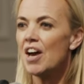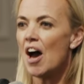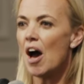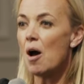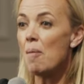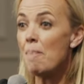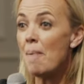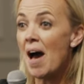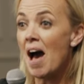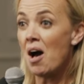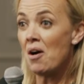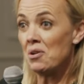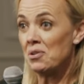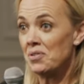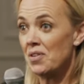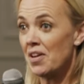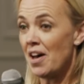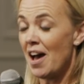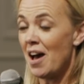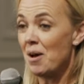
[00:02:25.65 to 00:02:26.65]
about
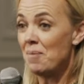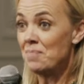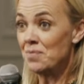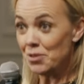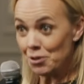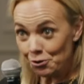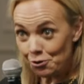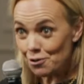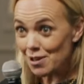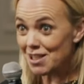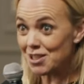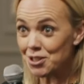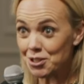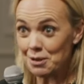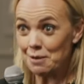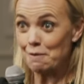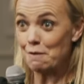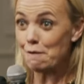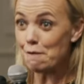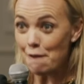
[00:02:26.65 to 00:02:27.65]
the
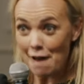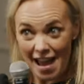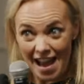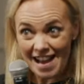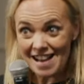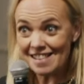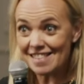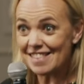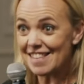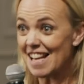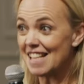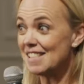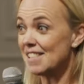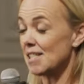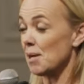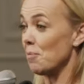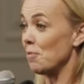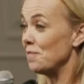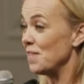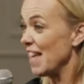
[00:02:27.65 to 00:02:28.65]
Christian faith and
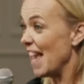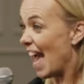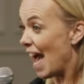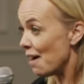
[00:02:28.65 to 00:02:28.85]
some of the